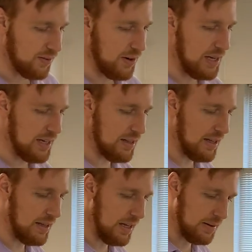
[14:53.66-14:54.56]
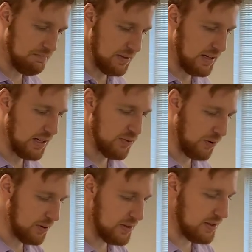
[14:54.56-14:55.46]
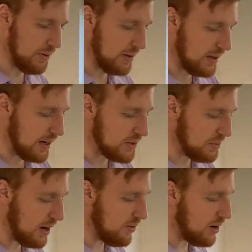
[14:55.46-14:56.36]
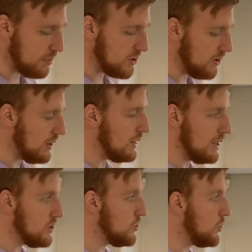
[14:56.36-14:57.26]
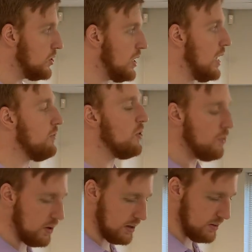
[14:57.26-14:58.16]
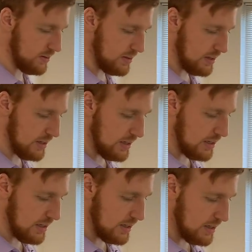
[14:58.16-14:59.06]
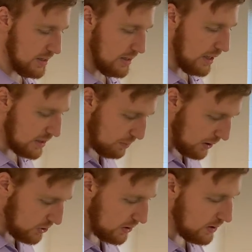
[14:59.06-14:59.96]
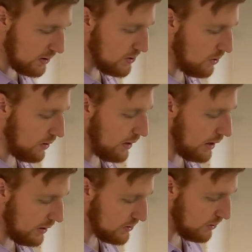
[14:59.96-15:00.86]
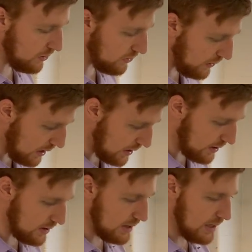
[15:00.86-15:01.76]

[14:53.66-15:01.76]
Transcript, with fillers: Right? And then the next verse, so then, as we have an opportunity, let us do good to everyone, especially to those who are the household of faith.